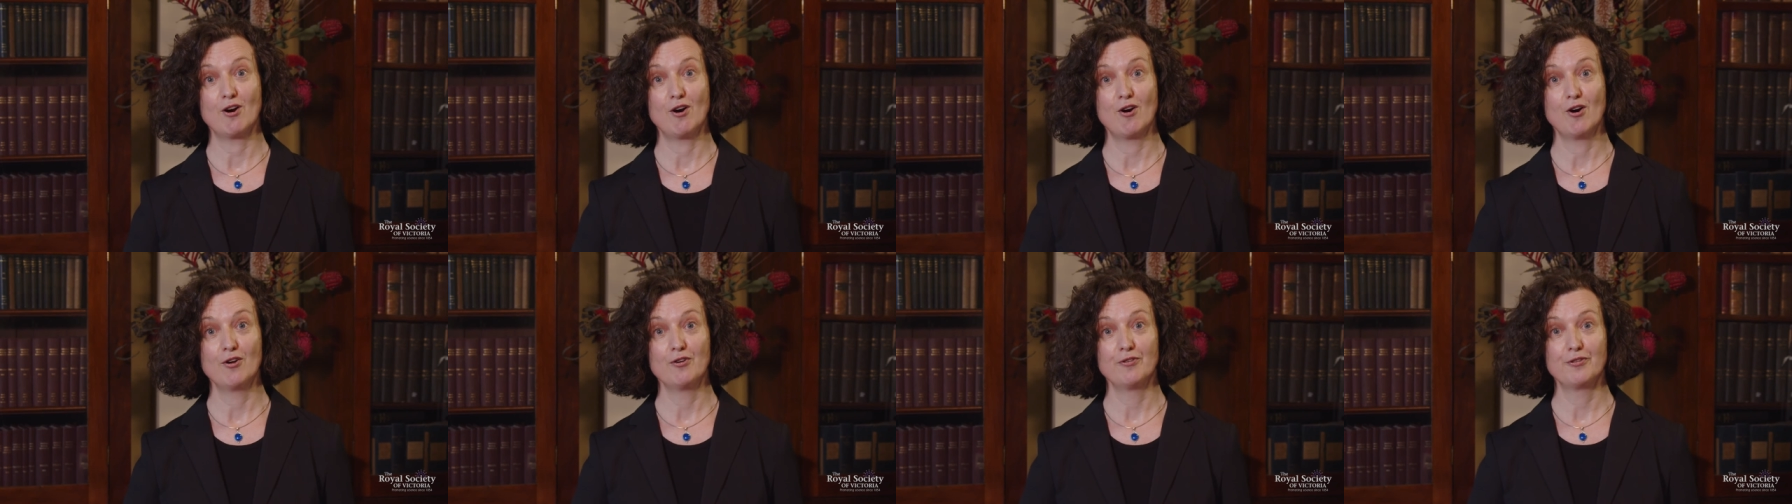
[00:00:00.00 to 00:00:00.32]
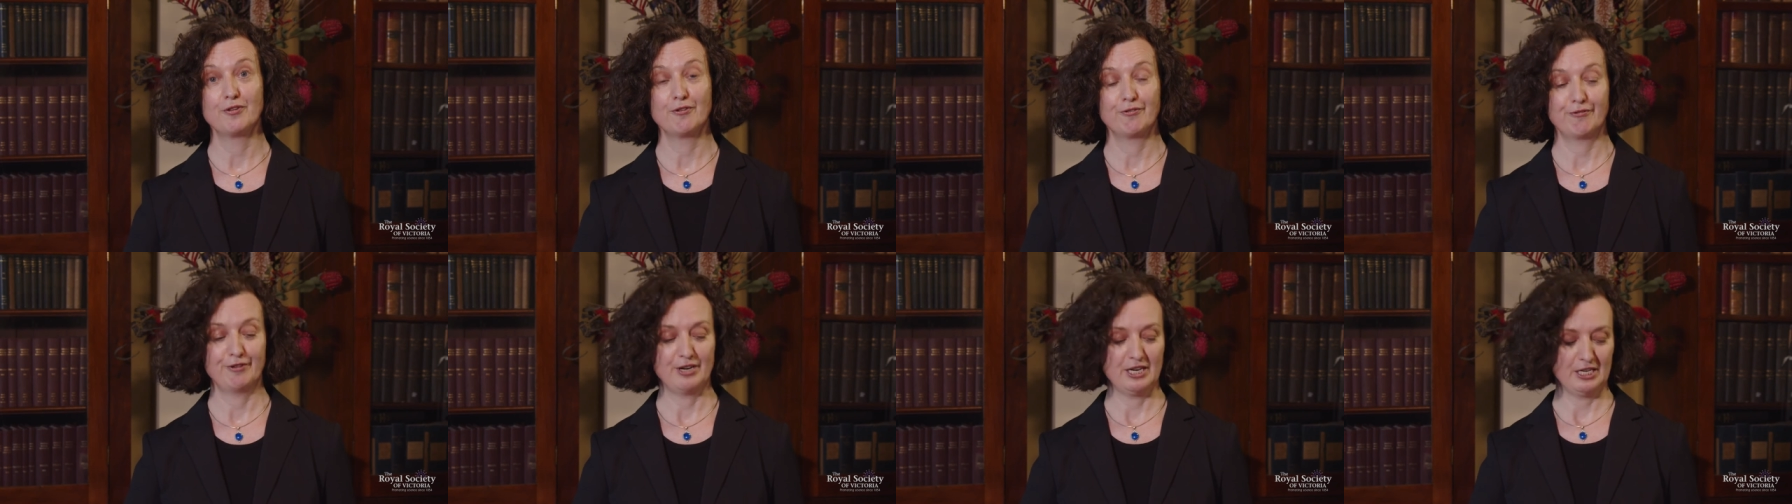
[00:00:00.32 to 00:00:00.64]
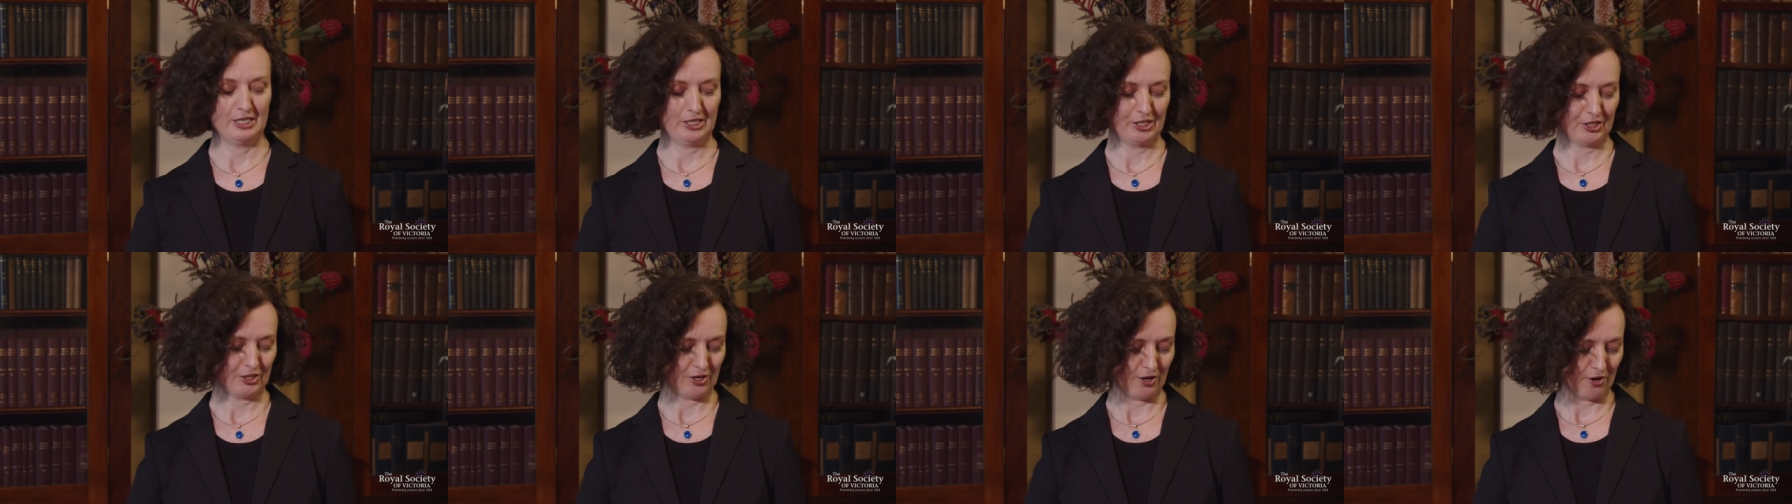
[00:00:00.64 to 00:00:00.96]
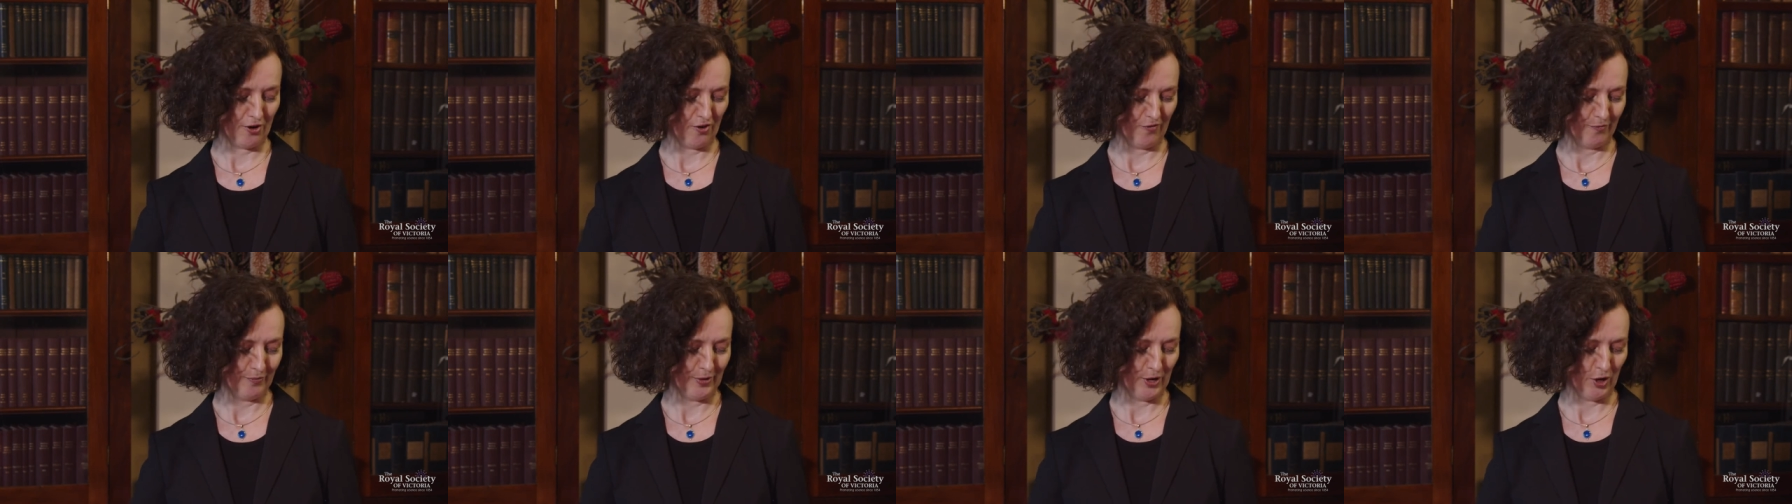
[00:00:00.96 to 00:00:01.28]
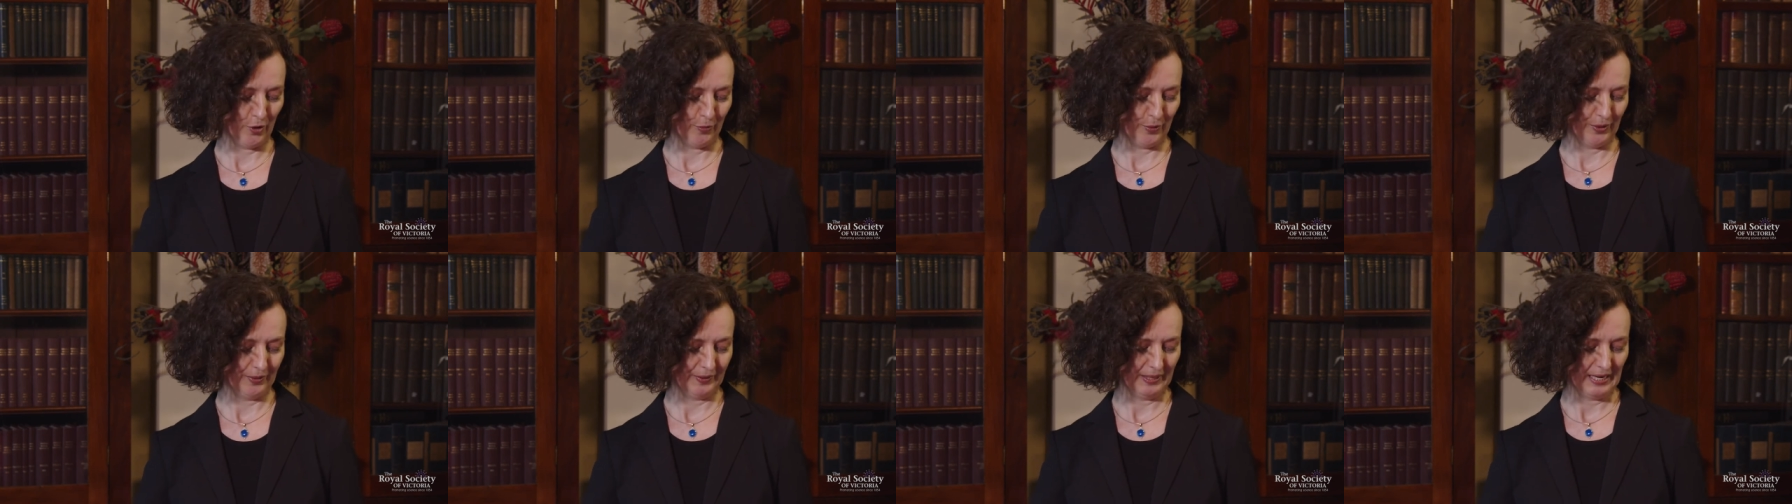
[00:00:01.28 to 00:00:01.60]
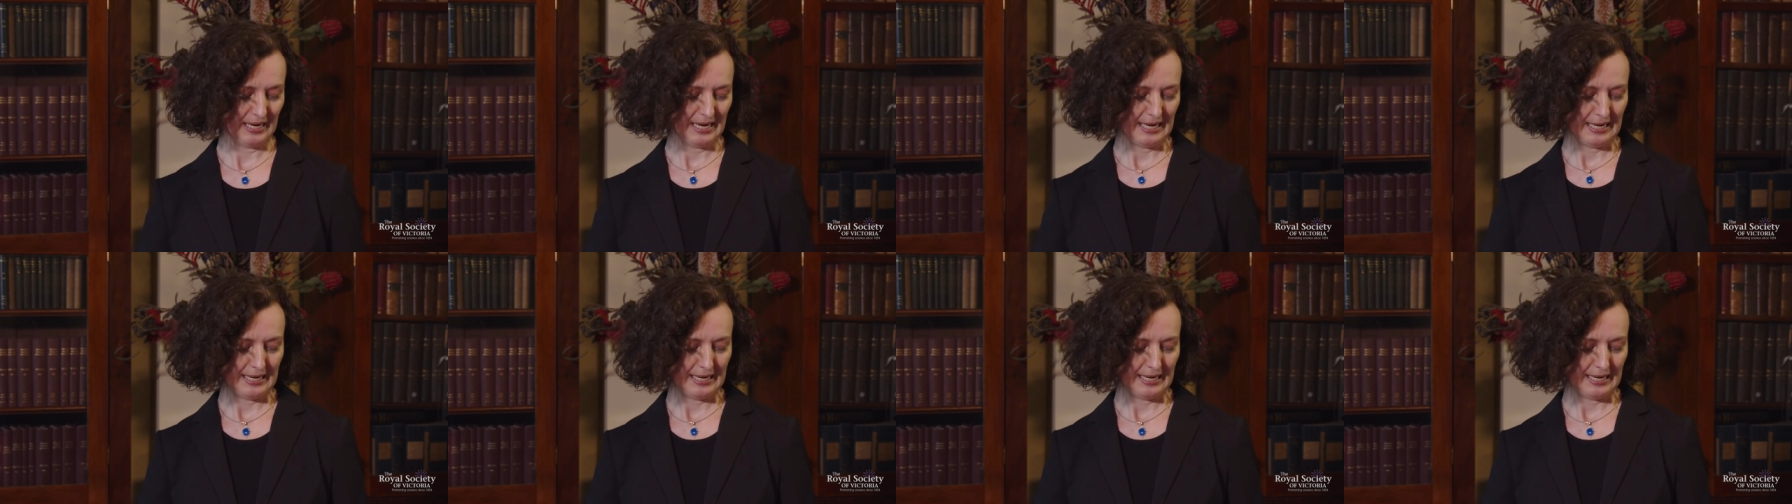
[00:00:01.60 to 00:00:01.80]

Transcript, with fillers: on the fringe of Melbourne,